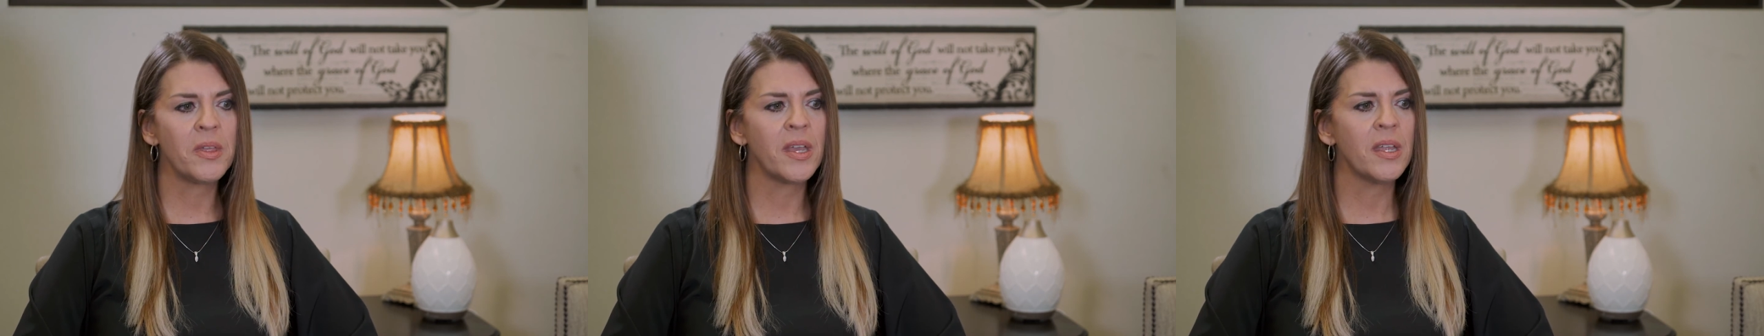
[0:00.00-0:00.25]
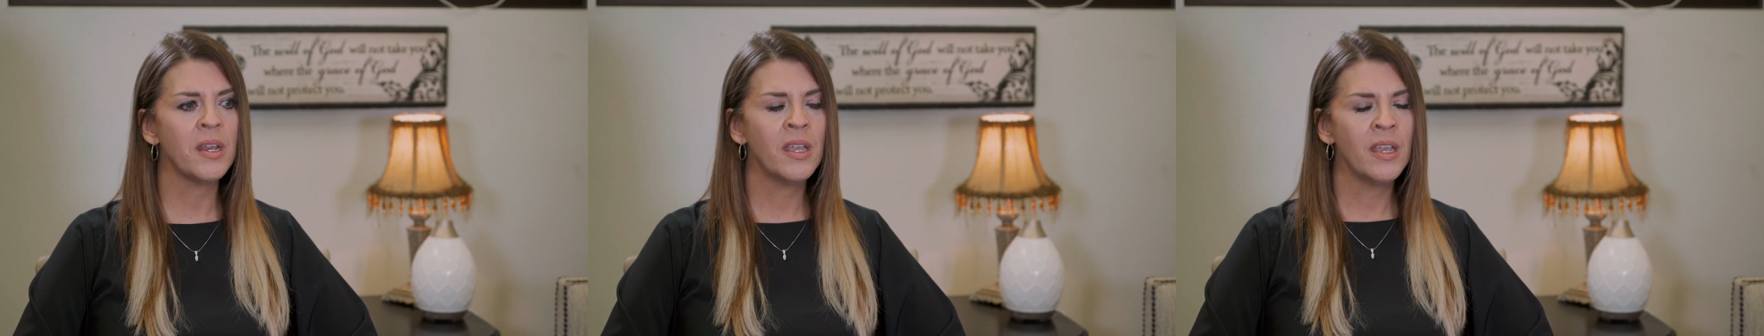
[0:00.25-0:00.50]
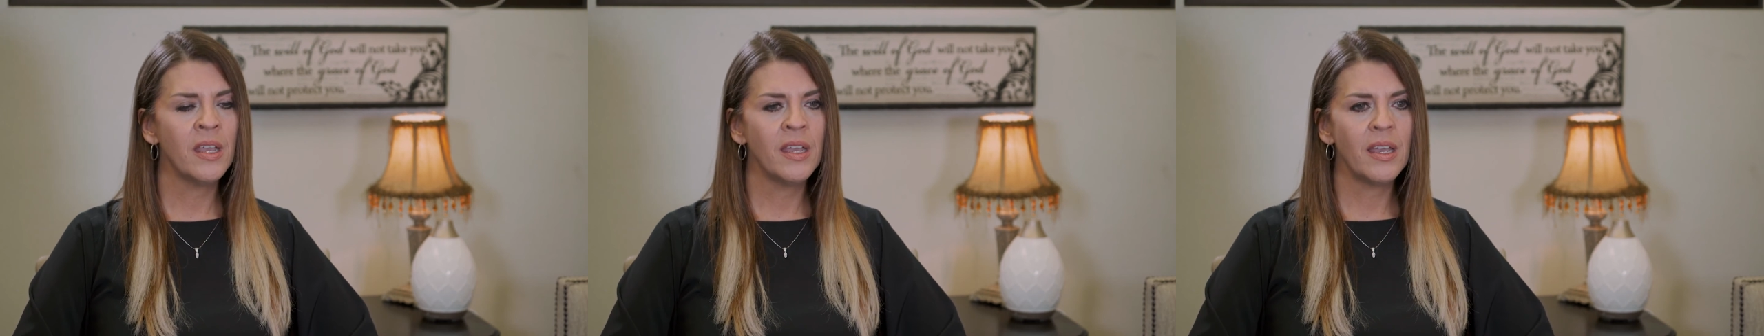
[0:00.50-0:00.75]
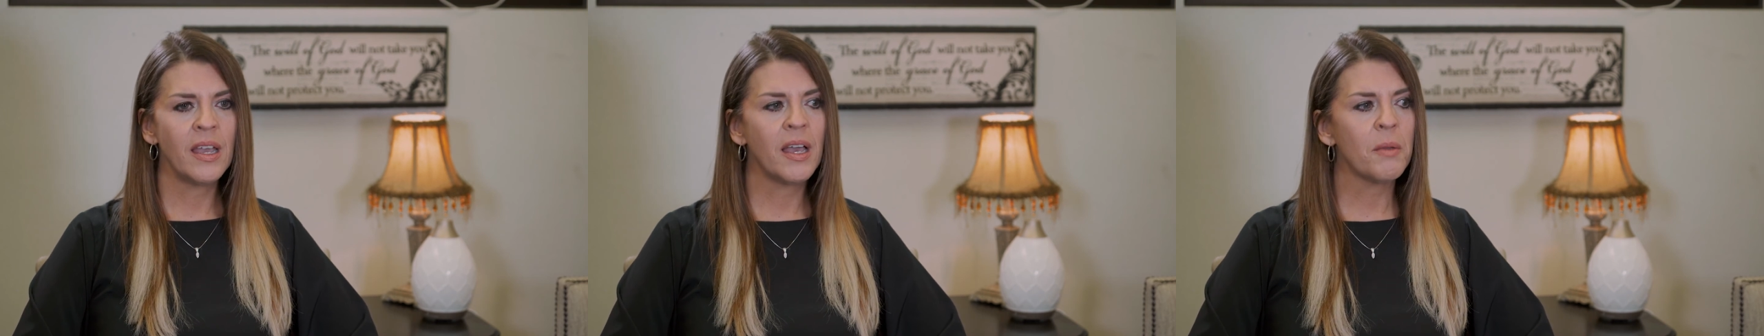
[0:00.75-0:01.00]
that
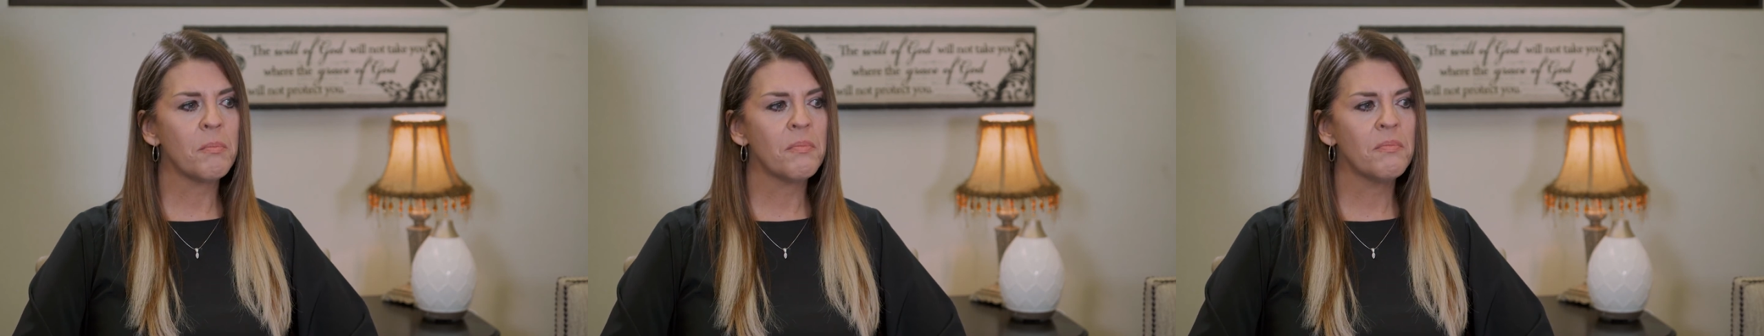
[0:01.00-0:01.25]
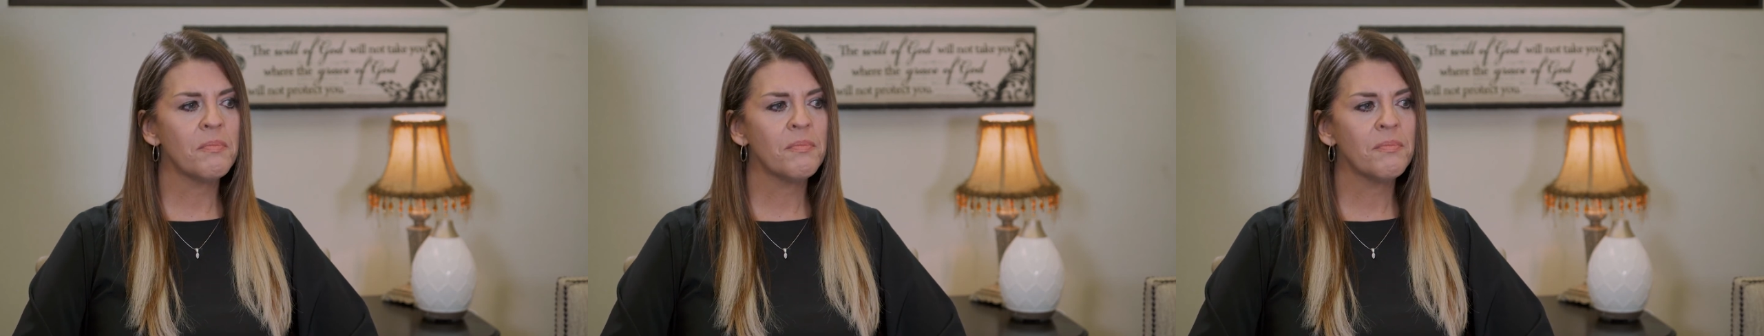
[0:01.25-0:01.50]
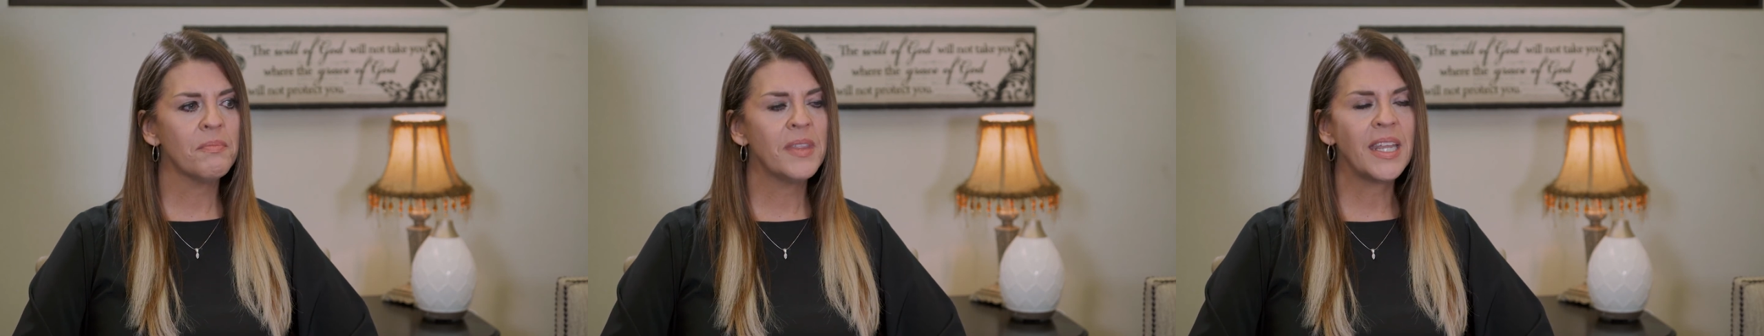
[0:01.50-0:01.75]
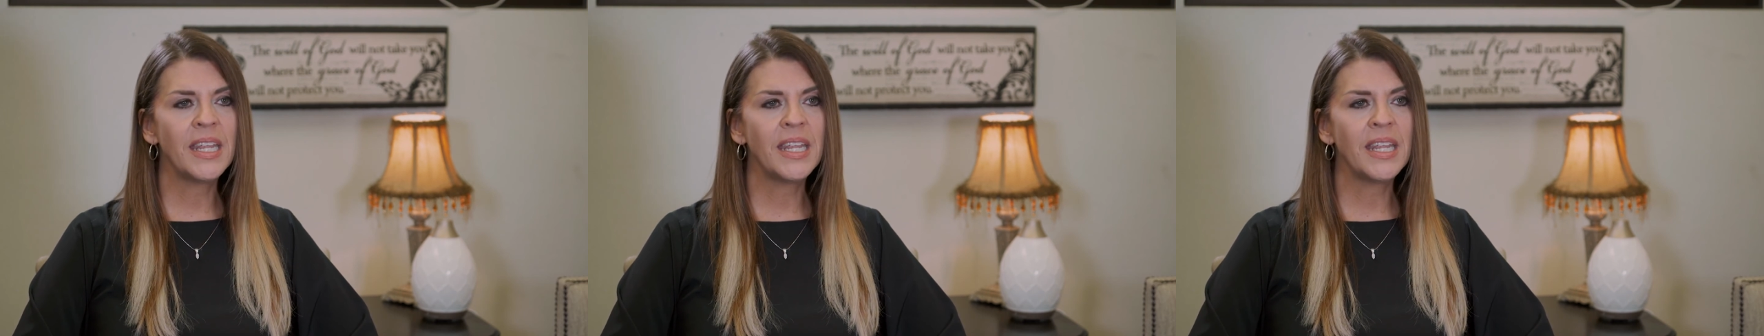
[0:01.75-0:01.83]
that